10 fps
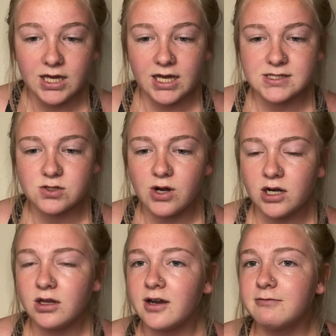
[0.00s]
And so not a
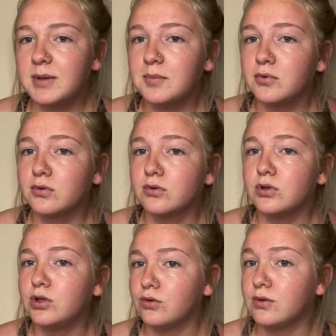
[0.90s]
lot of people
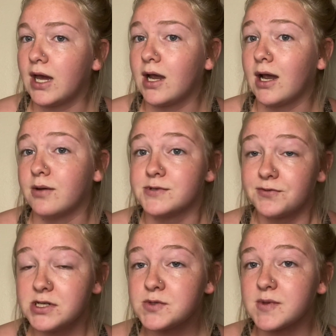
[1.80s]
knew that I was
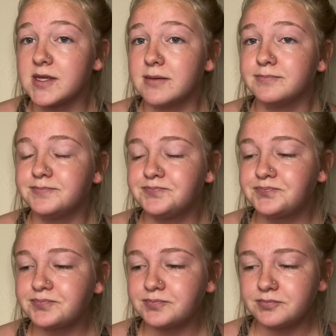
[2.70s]
friends with him.
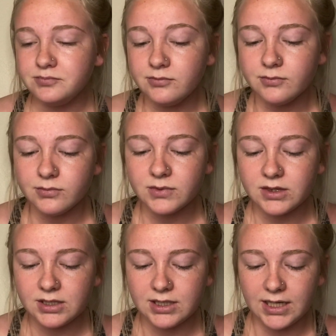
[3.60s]

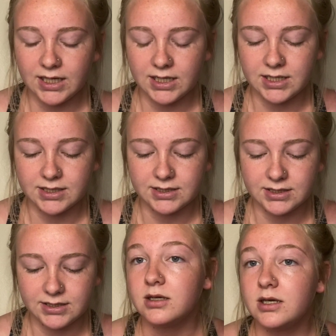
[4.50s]
And
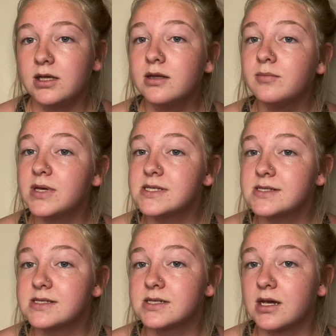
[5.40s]
in the
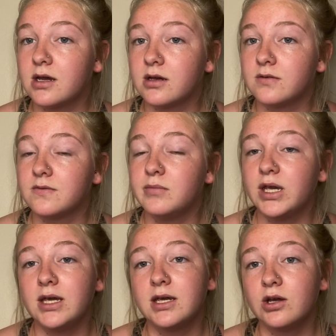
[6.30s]
midst of
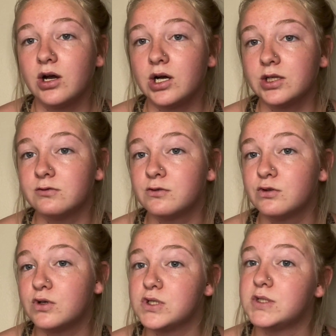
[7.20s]
making all of
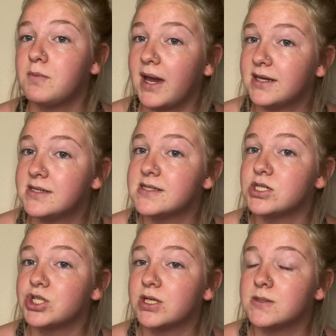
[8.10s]
those bad
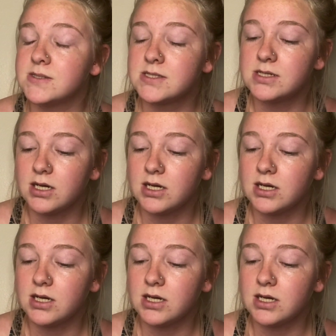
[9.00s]
decisions,